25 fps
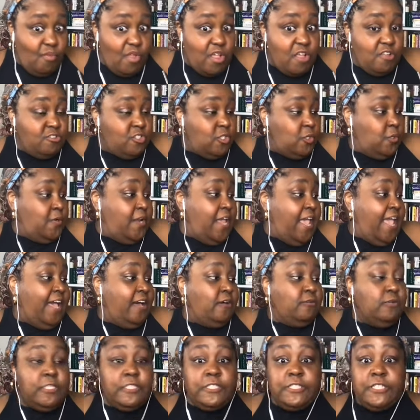So now
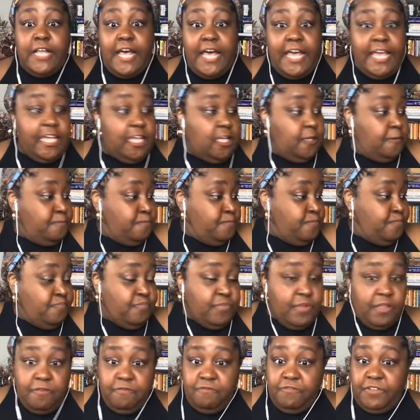it's like
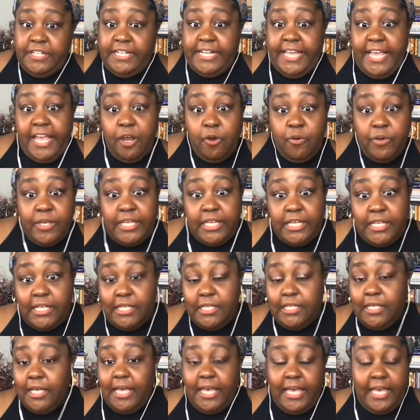Valeria,
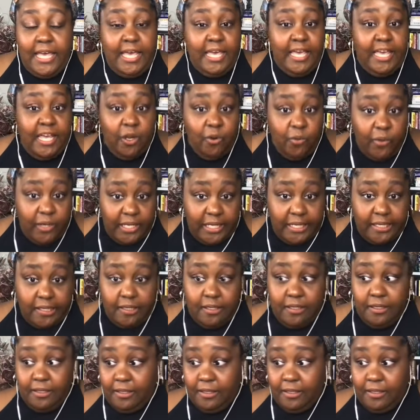Eric,